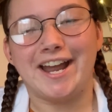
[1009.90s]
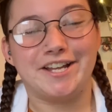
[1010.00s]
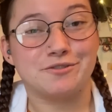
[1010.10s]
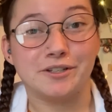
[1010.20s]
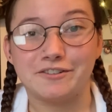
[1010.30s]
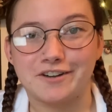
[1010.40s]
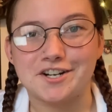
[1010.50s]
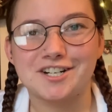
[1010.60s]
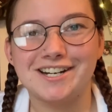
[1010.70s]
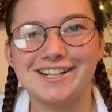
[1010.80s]
it's really
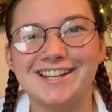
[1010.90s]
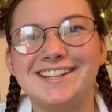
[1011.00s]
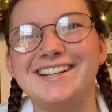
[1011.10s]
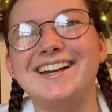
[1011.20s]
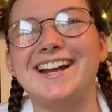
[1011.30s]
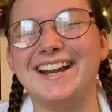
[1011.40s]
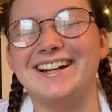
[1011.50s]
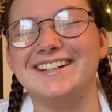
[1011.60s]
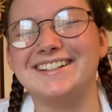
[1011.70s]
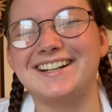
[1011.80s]
frustrating,
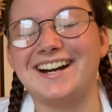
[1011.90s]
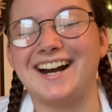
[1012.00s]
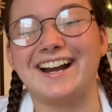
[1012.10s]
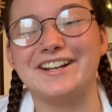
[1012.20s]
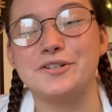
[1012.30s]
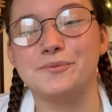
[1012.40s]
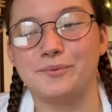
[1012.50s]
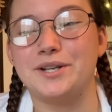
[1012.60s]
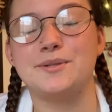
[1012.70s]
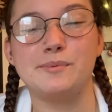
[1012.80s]
and I
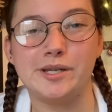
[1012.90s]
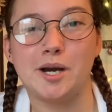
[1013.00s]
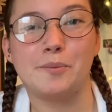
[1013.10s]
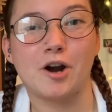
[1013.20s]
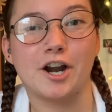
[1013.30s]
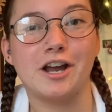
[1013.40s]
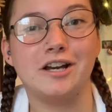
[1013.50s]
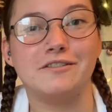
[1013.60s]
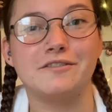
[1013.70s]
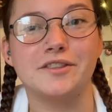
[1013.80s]
want to be a part
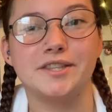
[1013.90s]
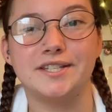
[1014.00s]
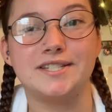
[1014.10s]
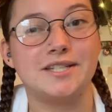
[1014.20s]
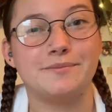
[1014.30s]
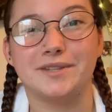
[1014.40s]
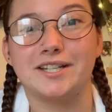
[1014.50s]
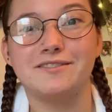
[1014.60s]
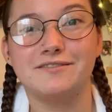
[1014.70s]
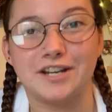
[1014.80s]
of the team
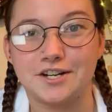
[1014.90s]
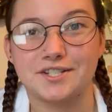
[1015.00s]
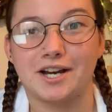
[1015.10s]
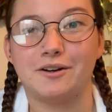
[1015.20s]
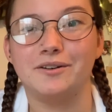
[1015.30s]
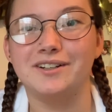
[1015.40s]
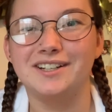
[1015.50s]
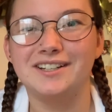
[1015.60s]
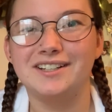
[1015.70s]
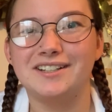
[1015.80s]
that figures out
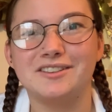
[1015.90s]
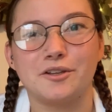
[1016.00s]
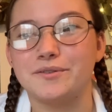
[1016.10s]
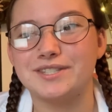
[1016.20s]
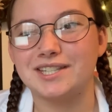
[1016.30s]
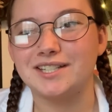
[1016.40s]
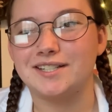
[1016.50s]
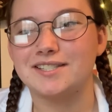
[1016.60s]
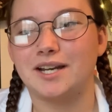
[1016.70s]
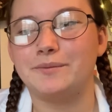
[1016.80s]
those
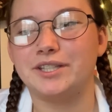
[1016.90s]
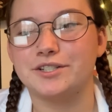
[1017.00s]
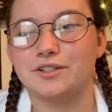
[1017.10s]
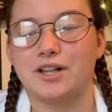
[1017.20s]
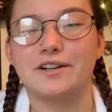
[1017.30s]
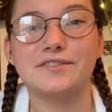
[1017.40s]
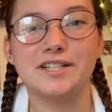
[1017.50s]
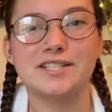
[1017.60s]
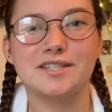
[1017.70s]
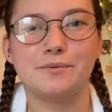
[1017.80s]
things. I mean, there's a lot of
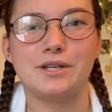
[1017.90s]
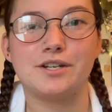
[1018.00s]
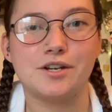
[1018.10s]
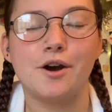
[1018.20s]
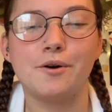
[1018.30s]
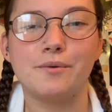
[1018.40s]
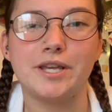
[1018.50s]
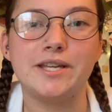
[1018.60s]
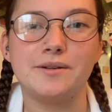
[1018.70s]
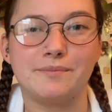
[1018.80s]
things that we
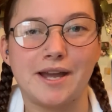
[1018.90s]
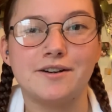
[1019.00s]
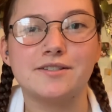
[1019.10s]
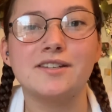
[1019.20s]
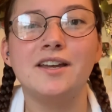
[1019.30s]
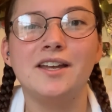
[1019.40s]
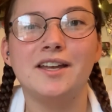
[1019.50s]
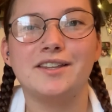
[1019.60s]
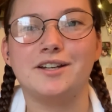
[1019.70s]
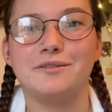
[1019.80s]
know in males
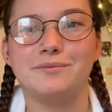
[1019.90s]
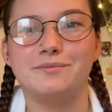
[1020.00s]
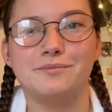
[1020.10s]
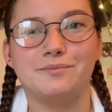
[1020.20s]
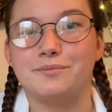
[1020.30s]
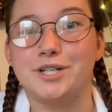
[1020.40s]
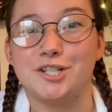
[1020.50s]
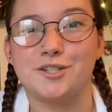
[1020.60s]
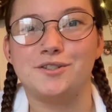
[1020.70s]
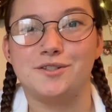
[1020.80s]
that we
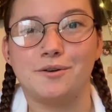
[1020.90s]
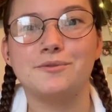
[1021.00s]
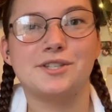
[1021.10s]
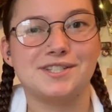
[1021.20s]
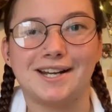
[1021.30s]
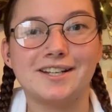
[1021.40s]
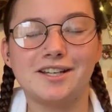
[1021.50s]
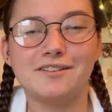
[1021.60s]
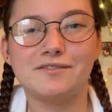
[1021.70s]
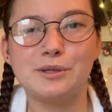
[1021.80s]
just don't
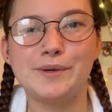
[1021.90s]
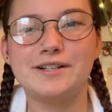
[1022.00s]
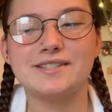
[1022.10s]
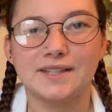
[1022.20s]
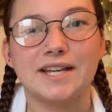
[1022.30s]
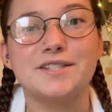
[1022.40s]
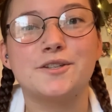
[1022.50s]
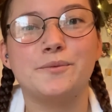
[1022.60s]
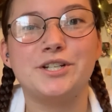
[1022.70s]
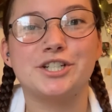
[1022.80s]
study in females, and
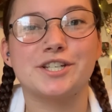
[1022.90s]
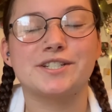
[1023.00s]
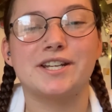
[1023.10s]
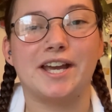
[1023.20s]
so we just